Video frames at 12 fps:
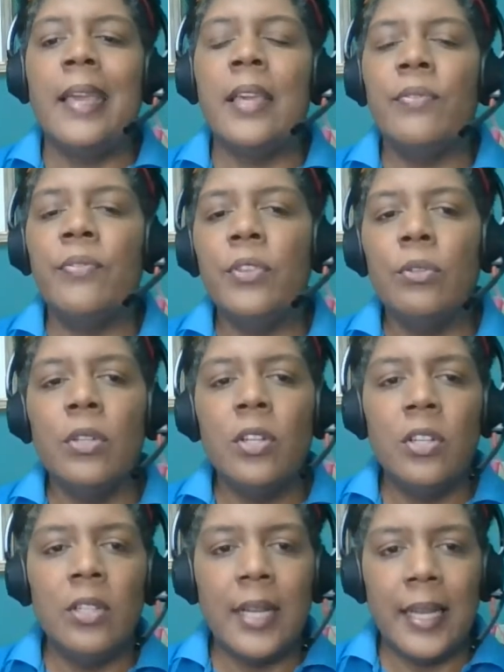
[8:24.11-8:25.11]
If you
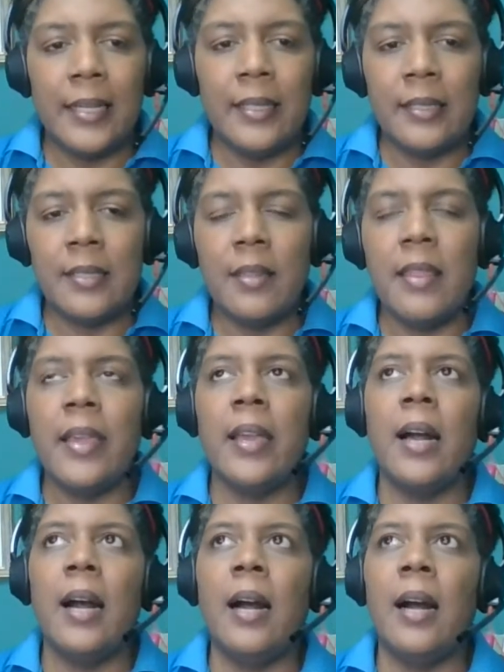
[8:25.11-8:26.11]
look at it,
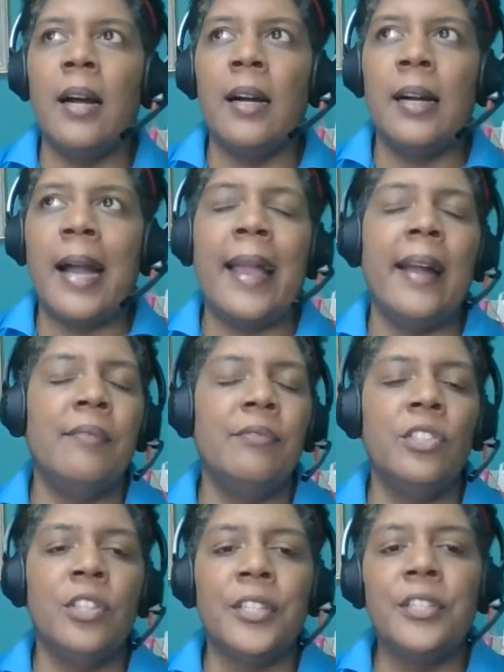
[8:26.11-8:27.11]
I have
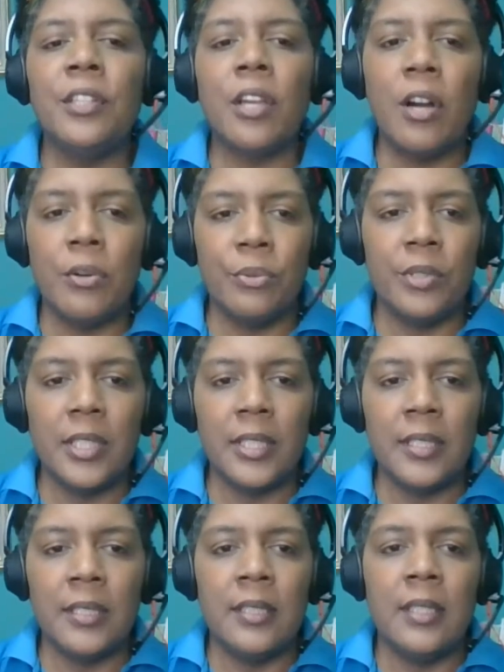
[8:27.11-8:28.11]
not
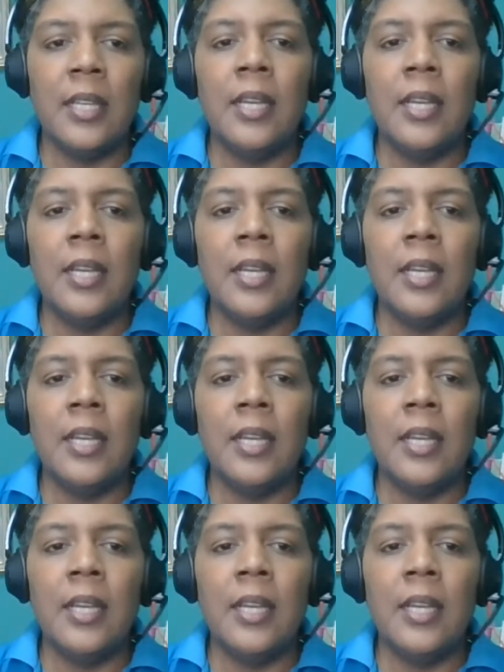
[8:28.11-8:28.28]
encountered